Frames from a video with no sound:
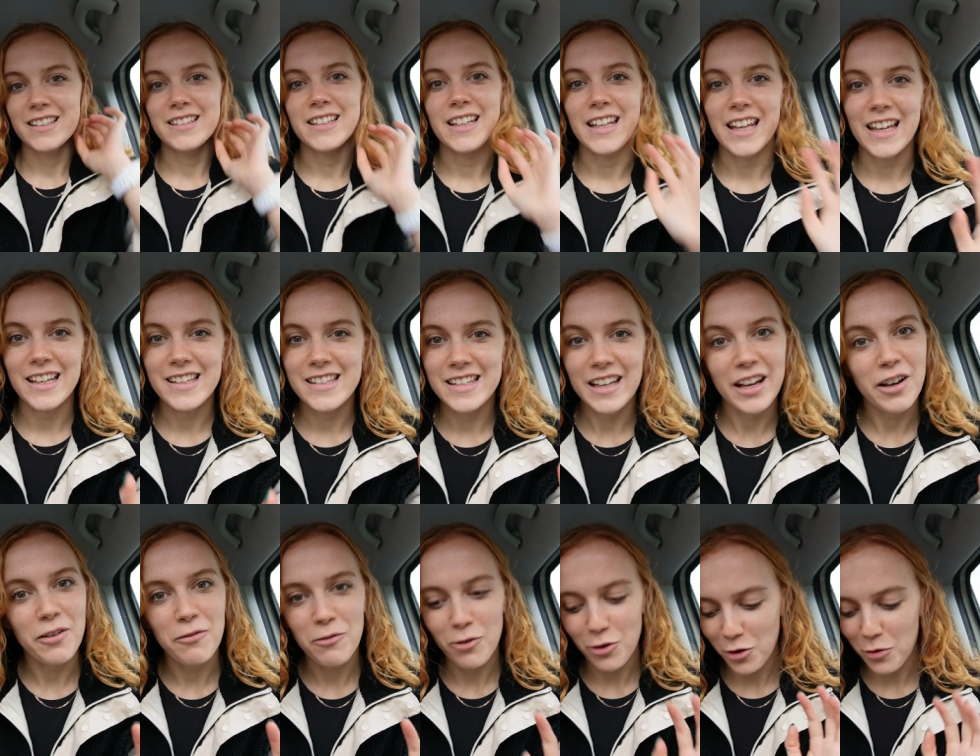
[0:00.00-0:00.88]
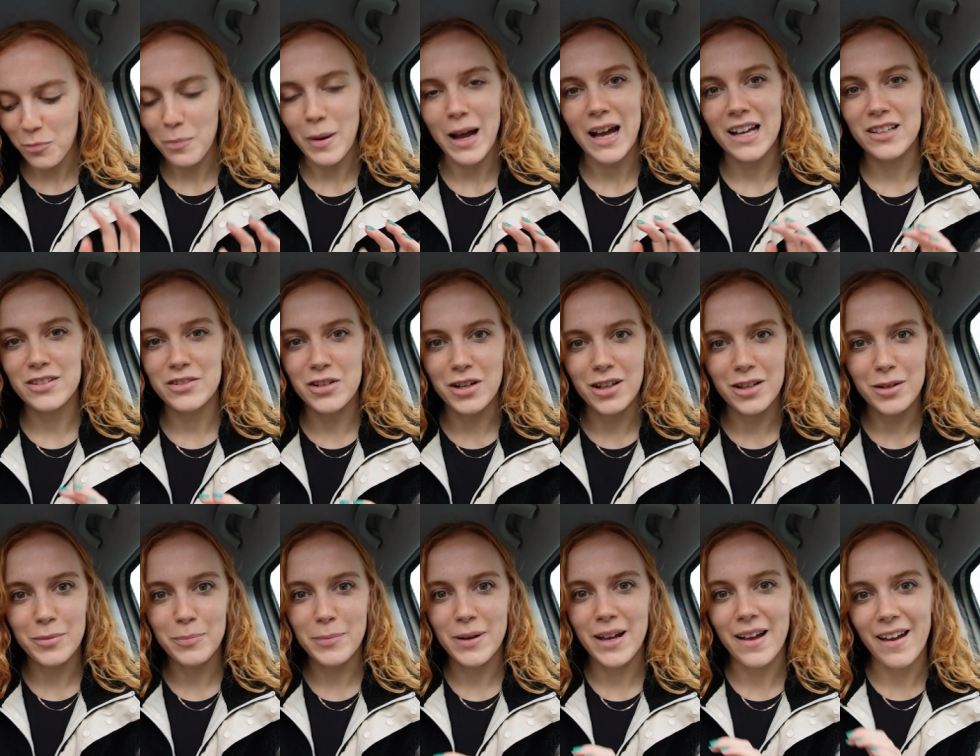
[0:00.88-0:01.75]
So that's it, we're all packed
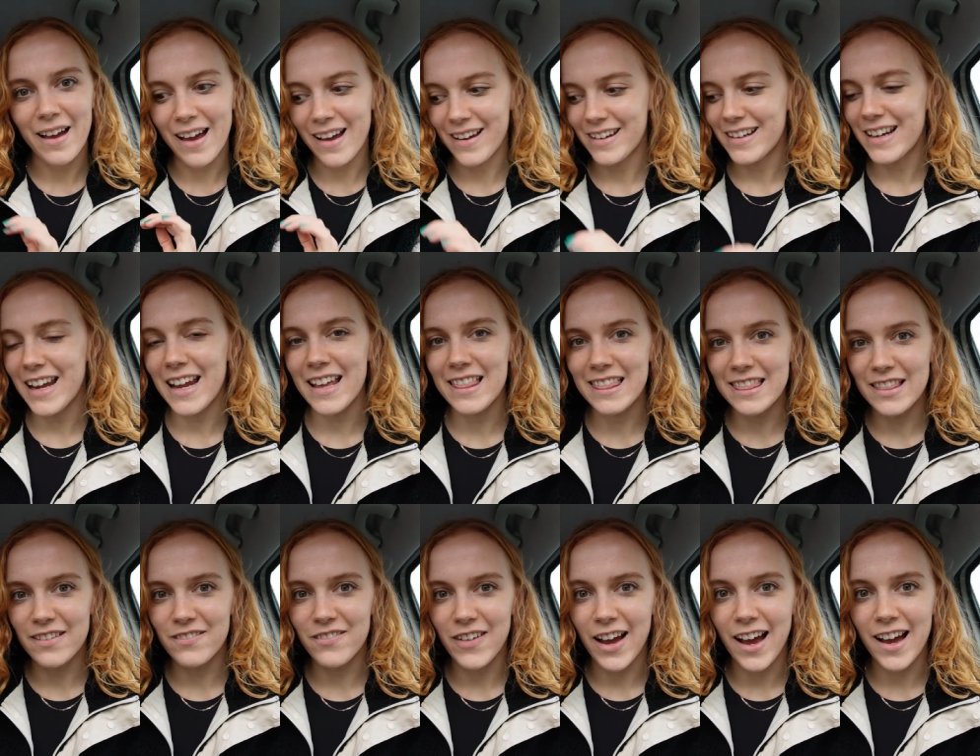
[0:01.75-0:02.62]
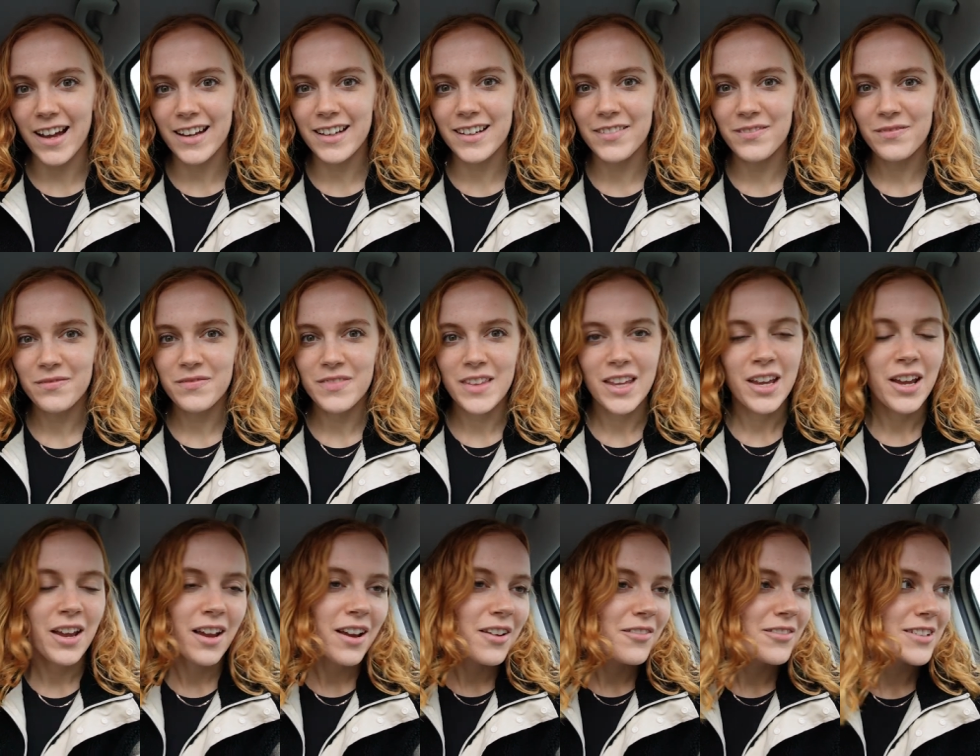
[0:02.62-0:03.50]
up and in the van.
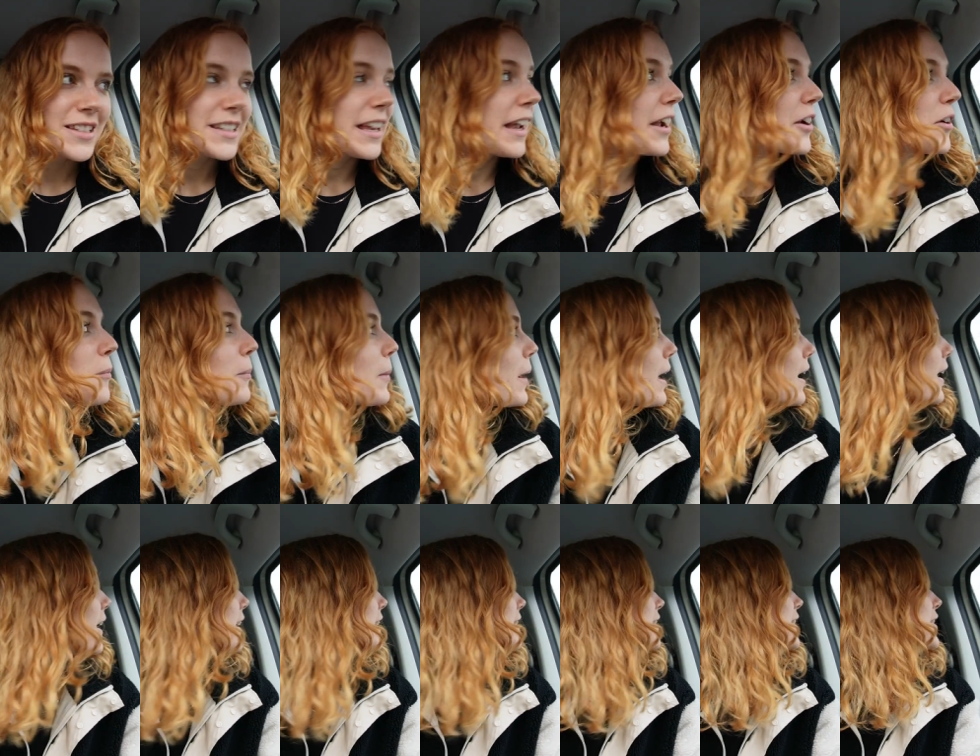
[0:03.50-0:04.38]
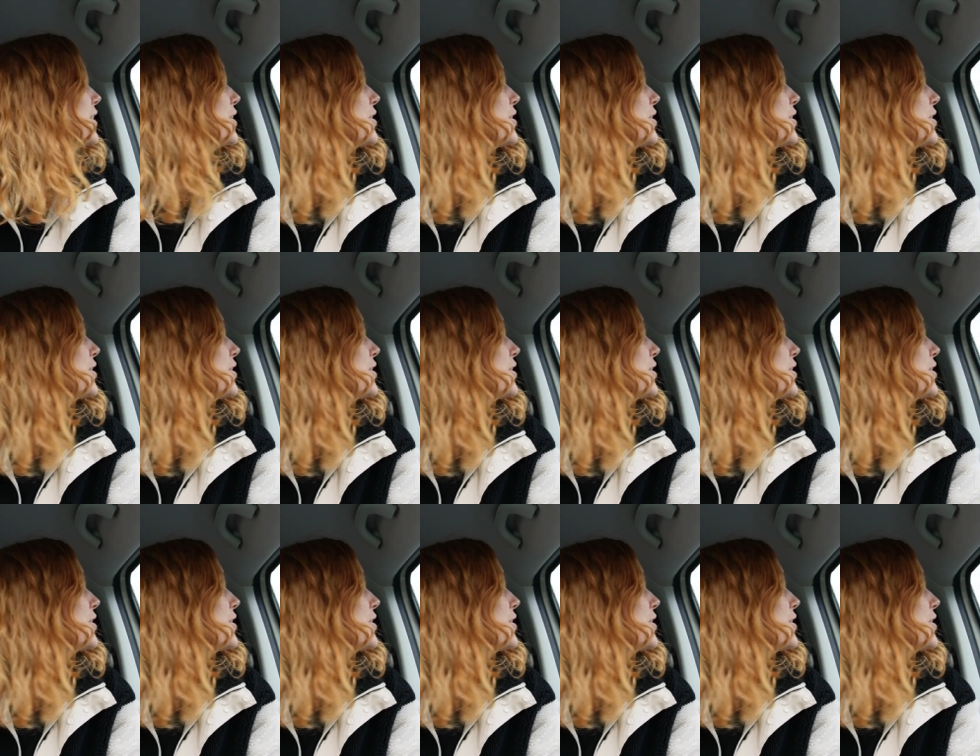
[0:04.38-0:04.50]
We're saying goodbye